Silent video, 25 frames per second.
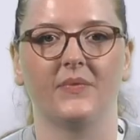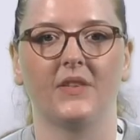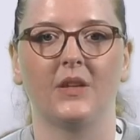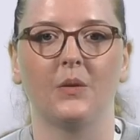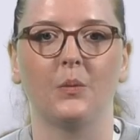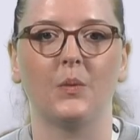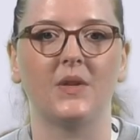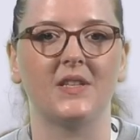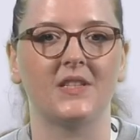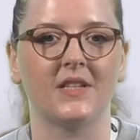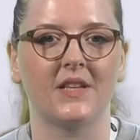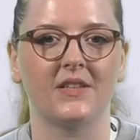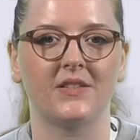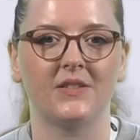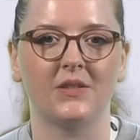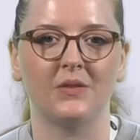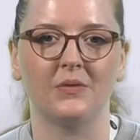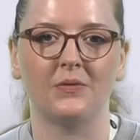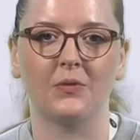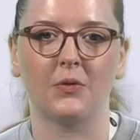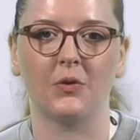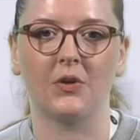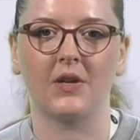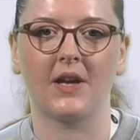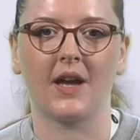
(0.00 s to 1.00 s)
We tested
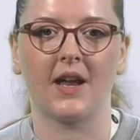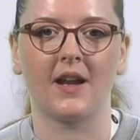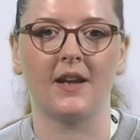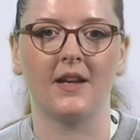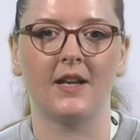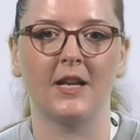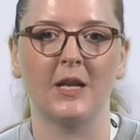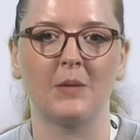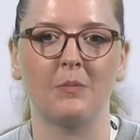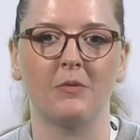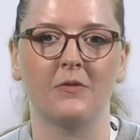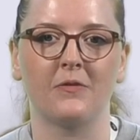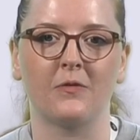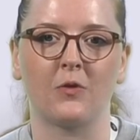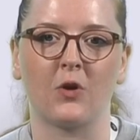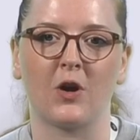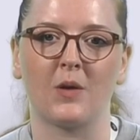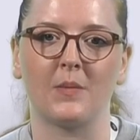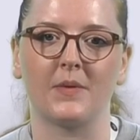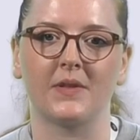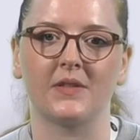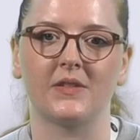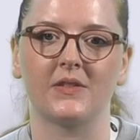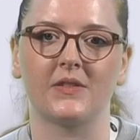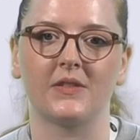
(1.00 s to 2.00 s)
photocatalytic
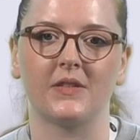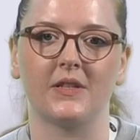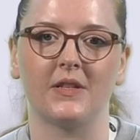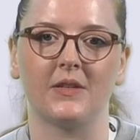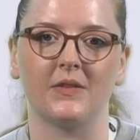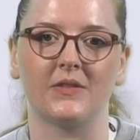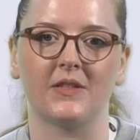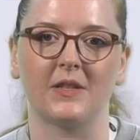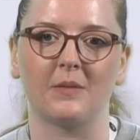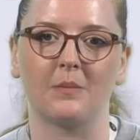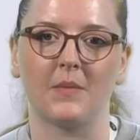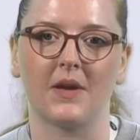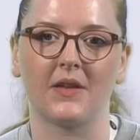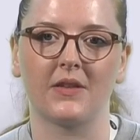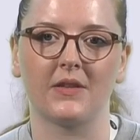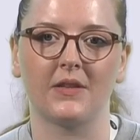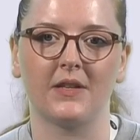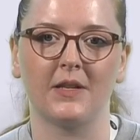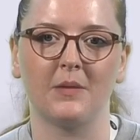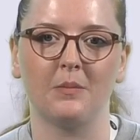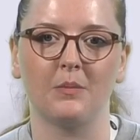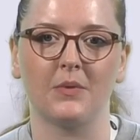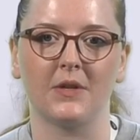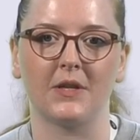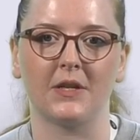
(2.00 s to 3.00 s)
performance using
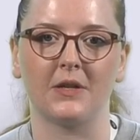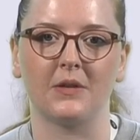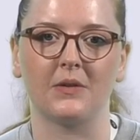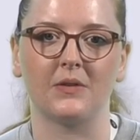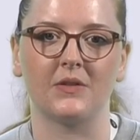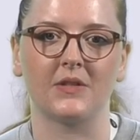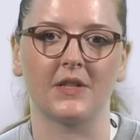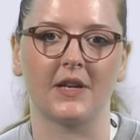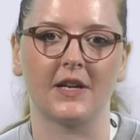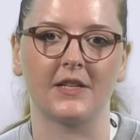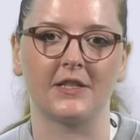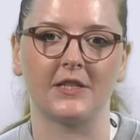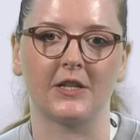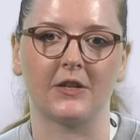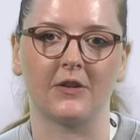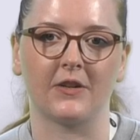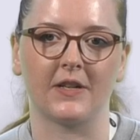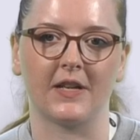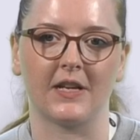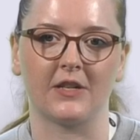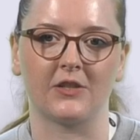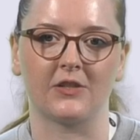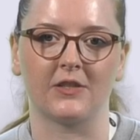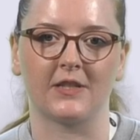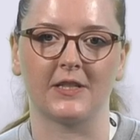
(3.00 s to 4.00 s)
methylene blue dye
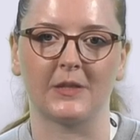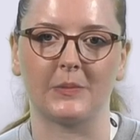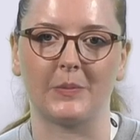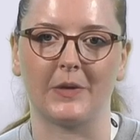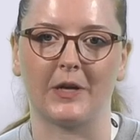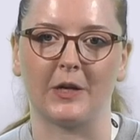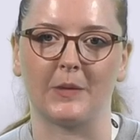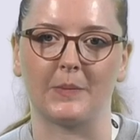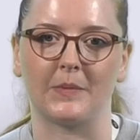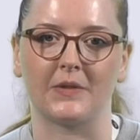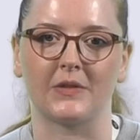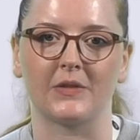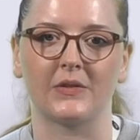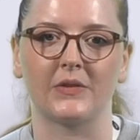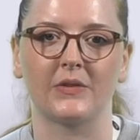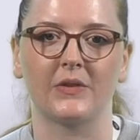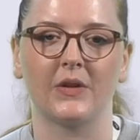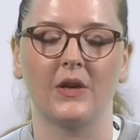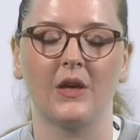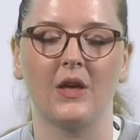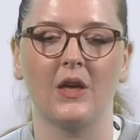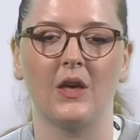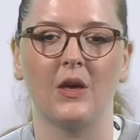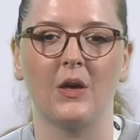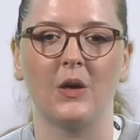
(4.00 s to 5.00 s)
degradation experiments
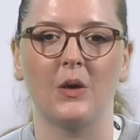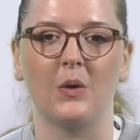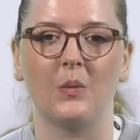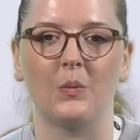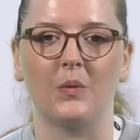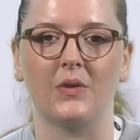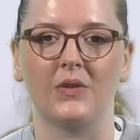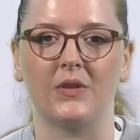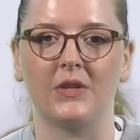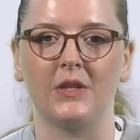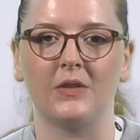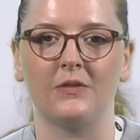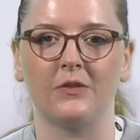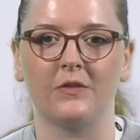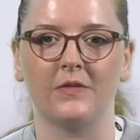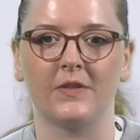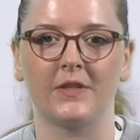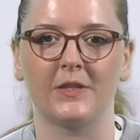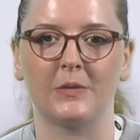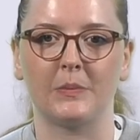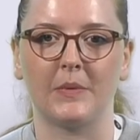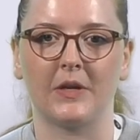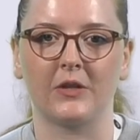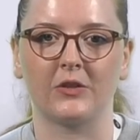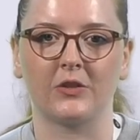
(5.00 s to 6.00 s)
with
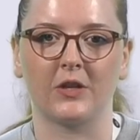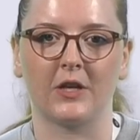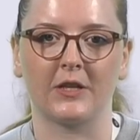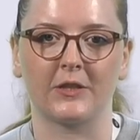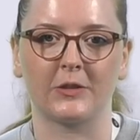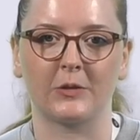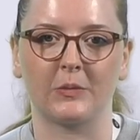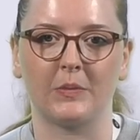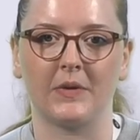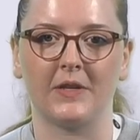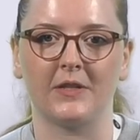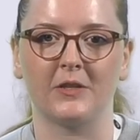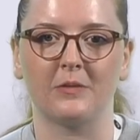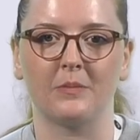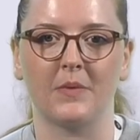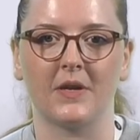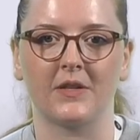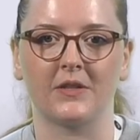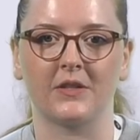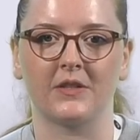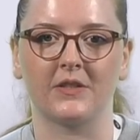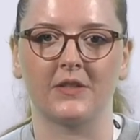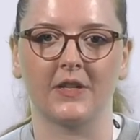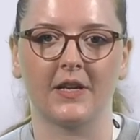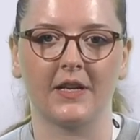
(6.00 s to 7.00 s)
UV-vis spectroscopy to
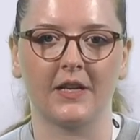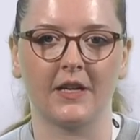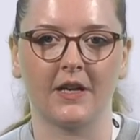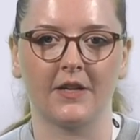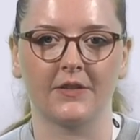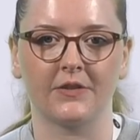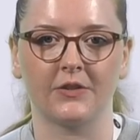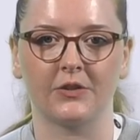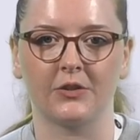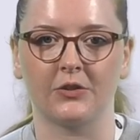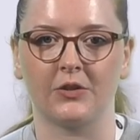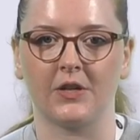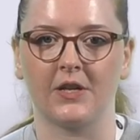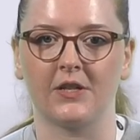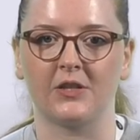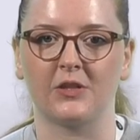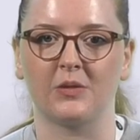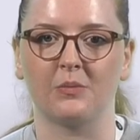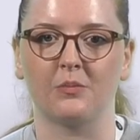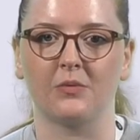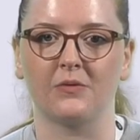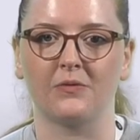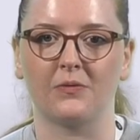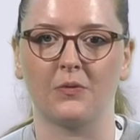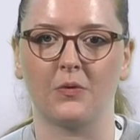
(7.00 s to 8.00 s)
measure dye
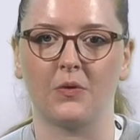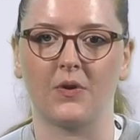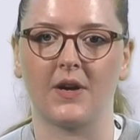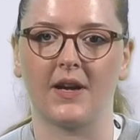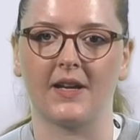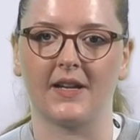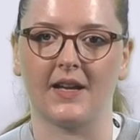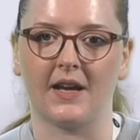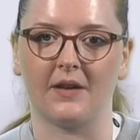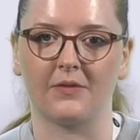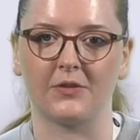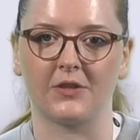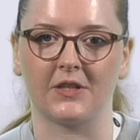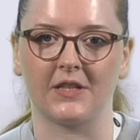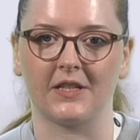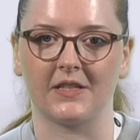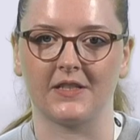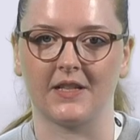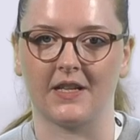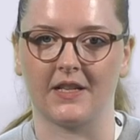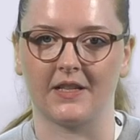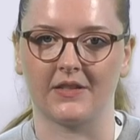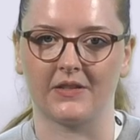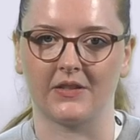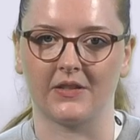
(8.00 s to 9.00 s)
concentration before and after
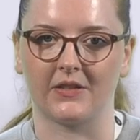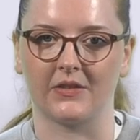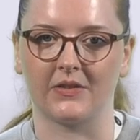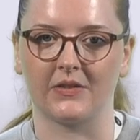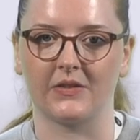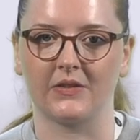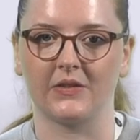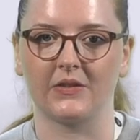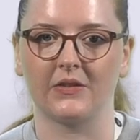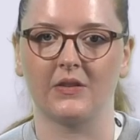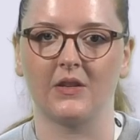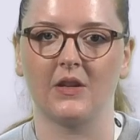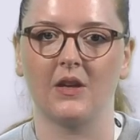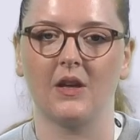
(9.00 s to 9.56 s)
catalysis.